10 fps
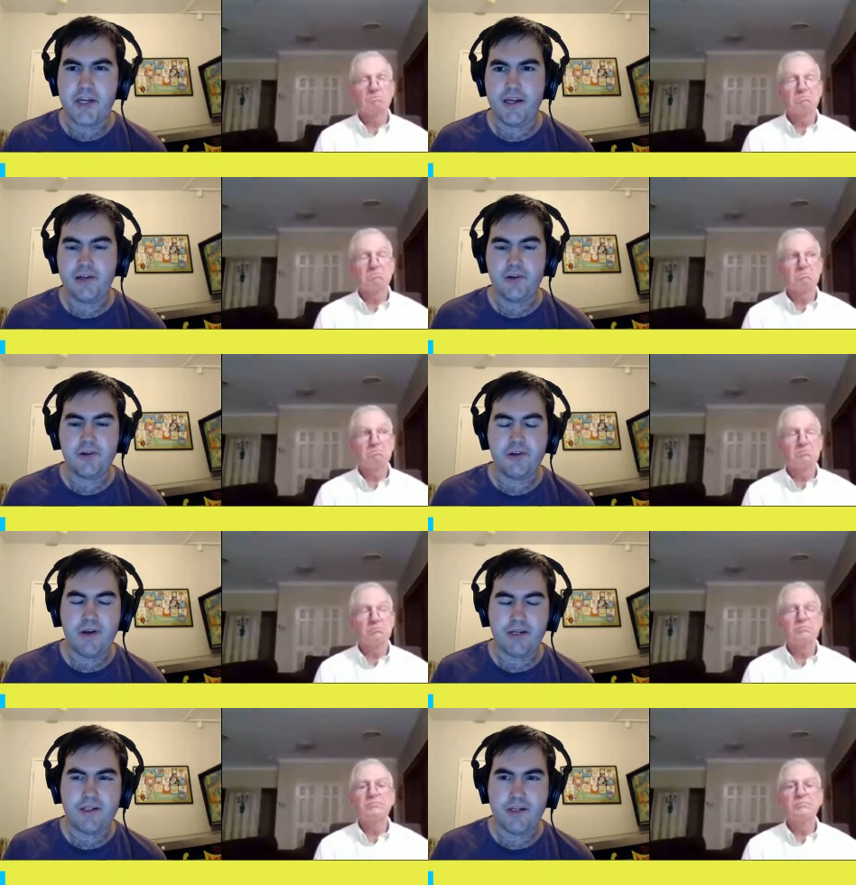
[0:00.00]
Speaker 1: Now, you're
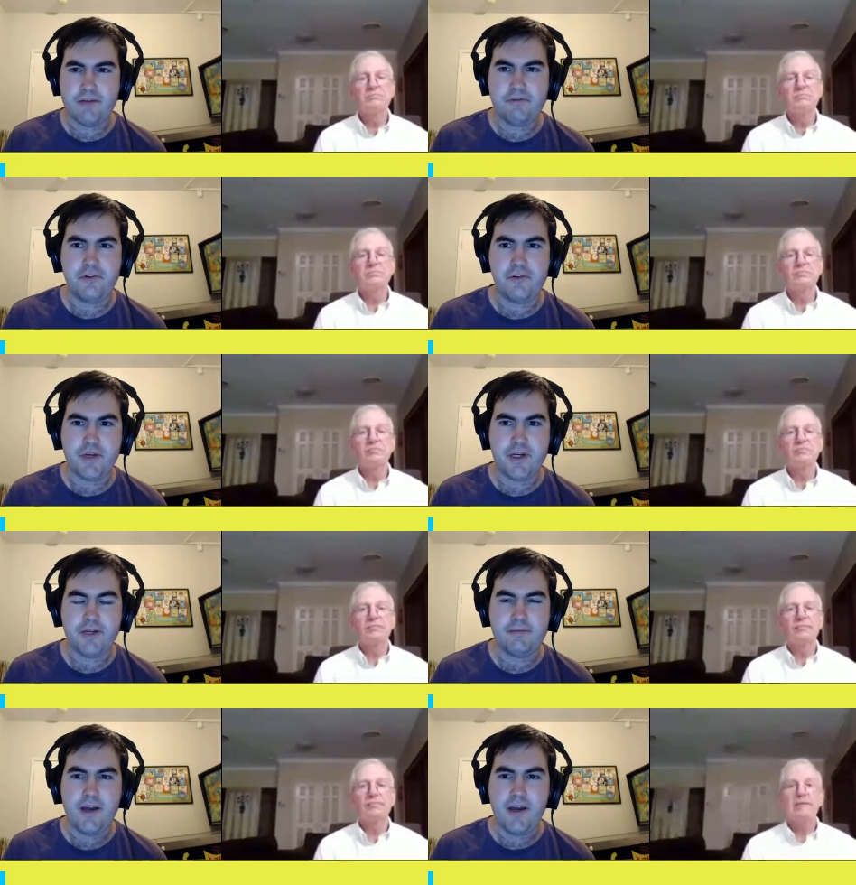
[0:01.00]
actually a
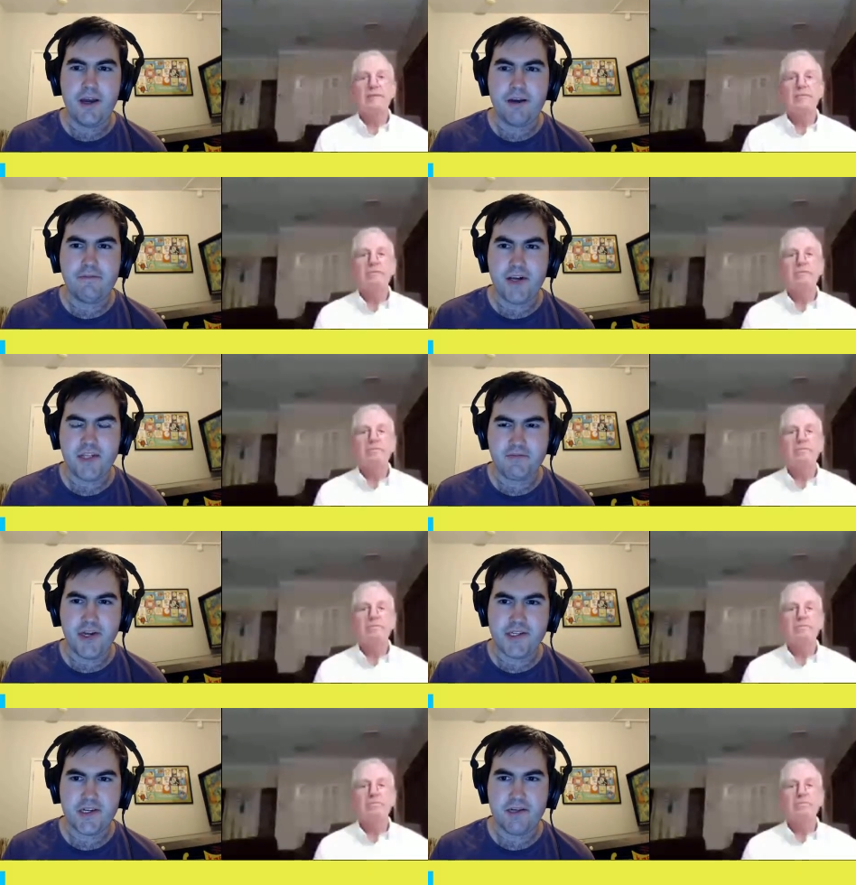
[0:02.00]
former uh, vice
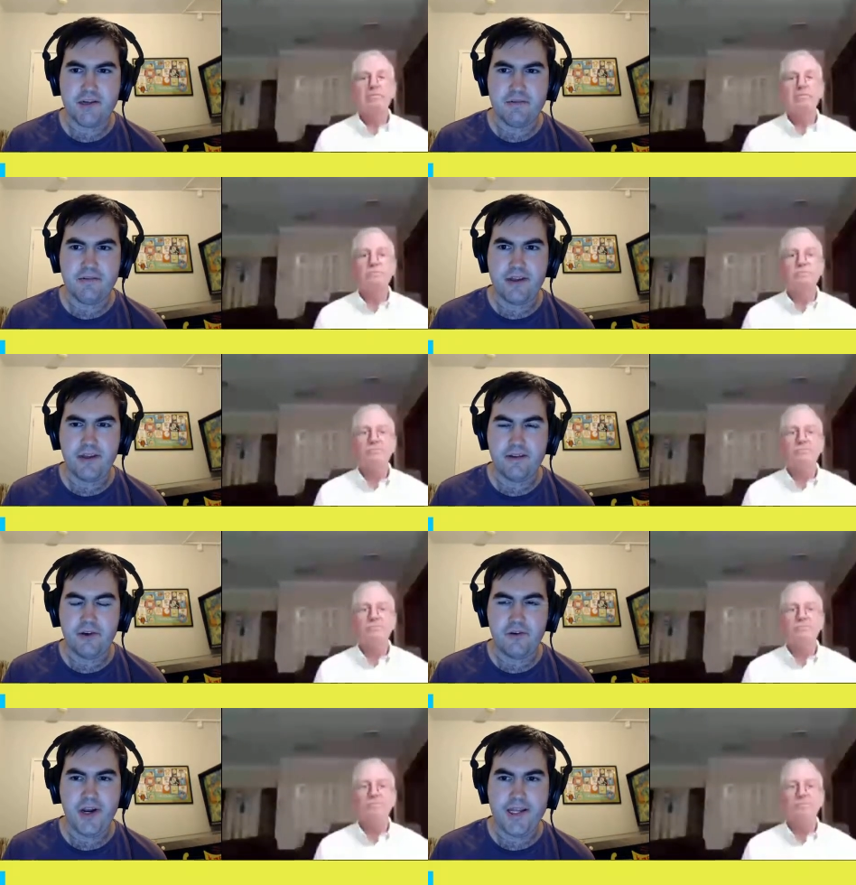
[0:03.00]
president of the the
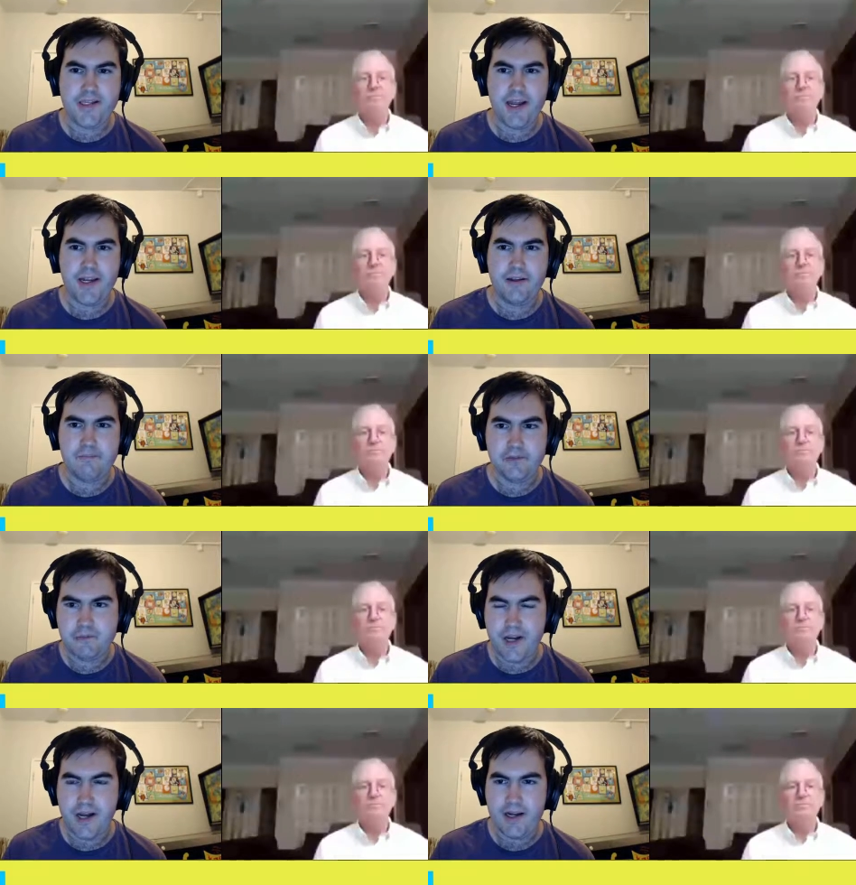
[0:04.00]
Queensland
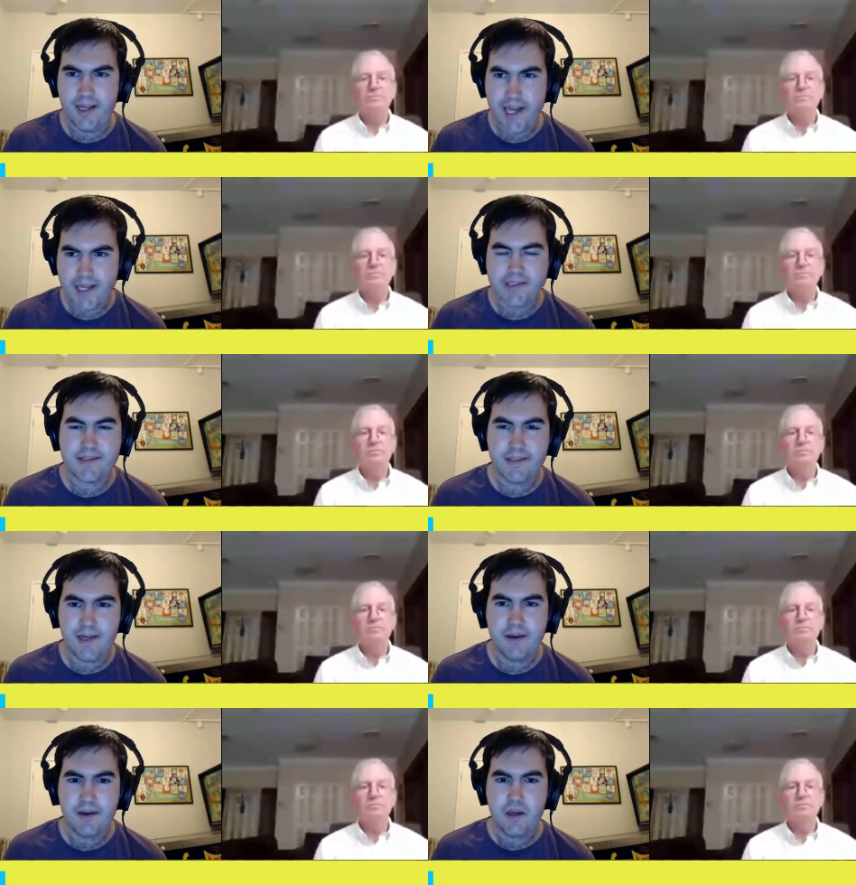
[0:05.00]
Liberal Party. Has
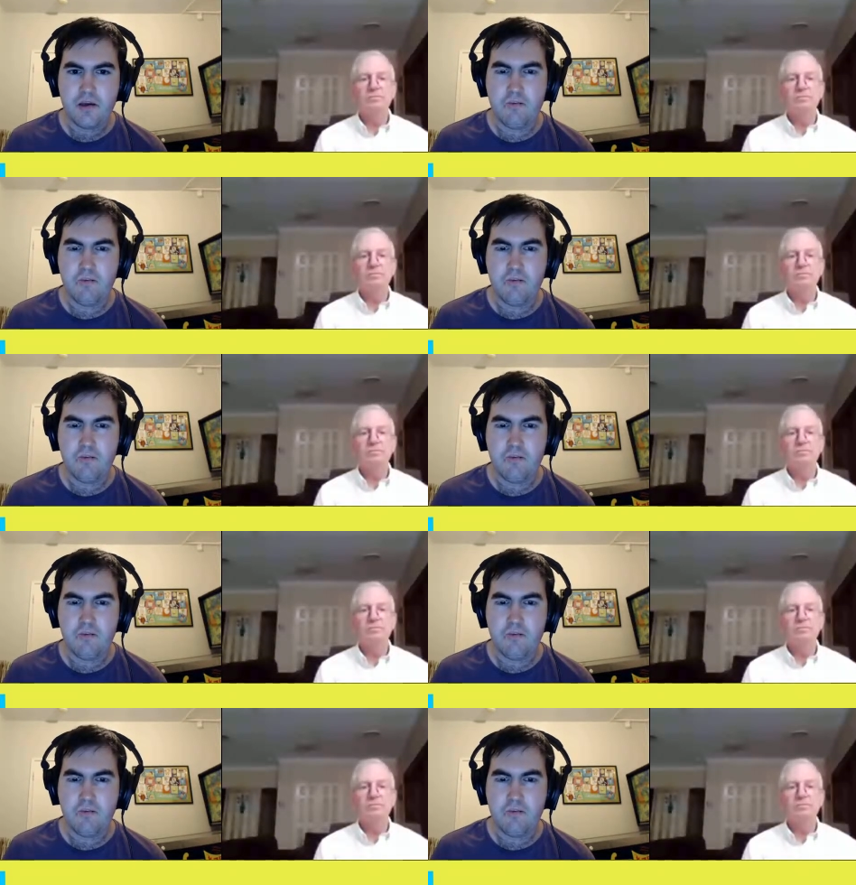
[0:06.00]
the